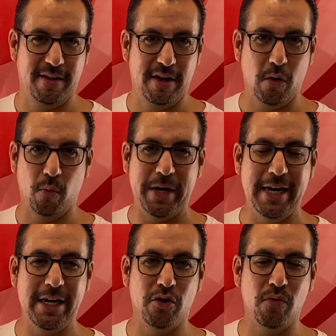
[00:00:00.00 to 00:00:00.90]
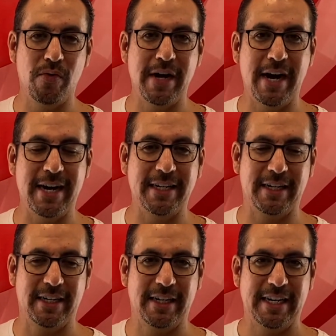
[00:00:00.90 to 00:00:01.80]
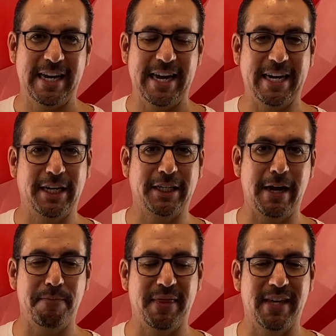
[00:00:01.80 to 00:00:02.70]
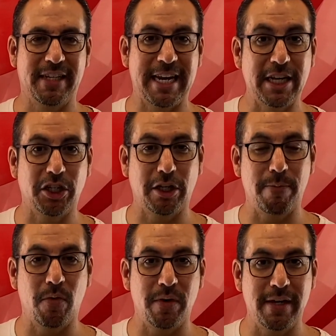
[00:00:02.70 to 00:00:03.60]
We do not accept the testimony,